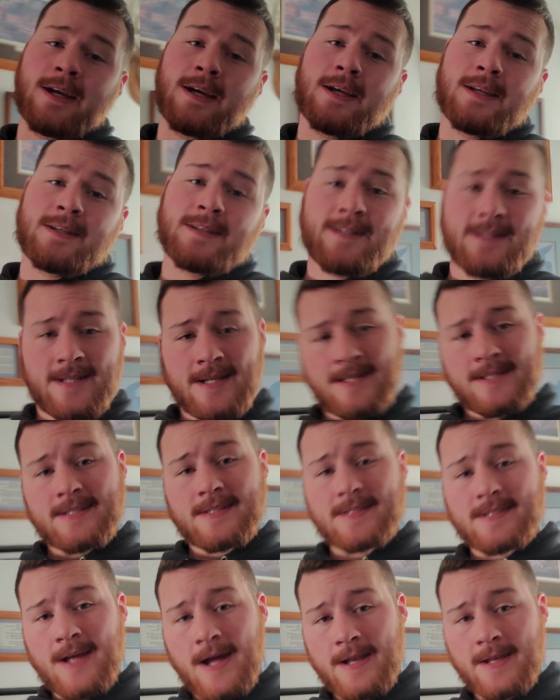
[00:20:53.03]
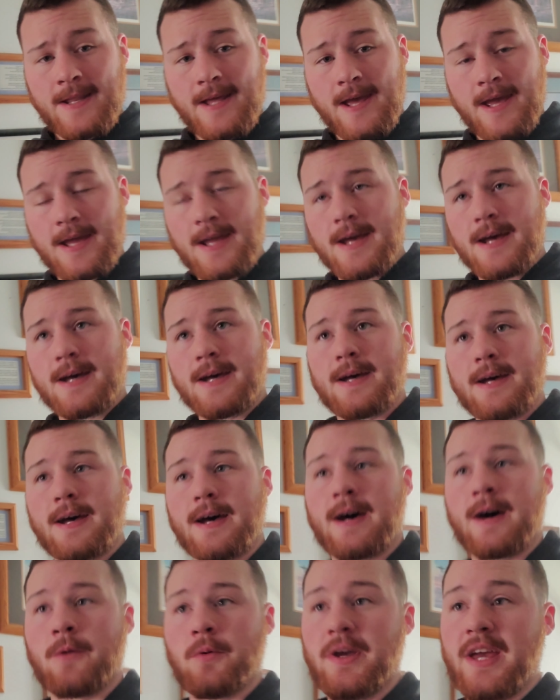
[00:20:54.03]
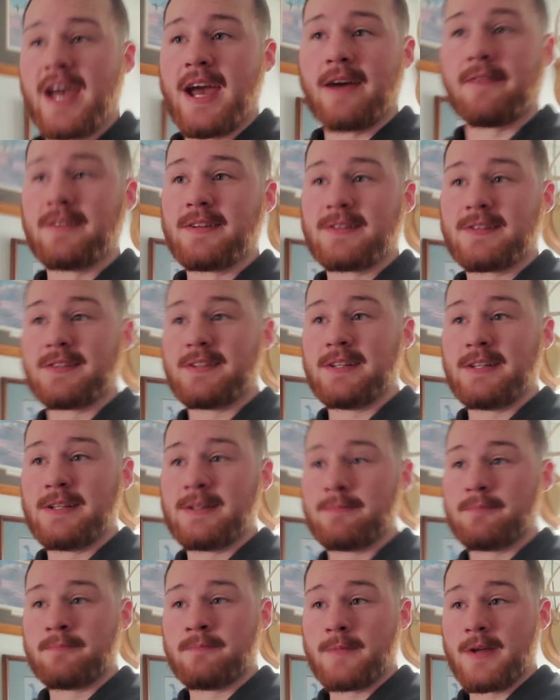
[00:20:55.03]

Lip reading: Since Sunday, we haven't seen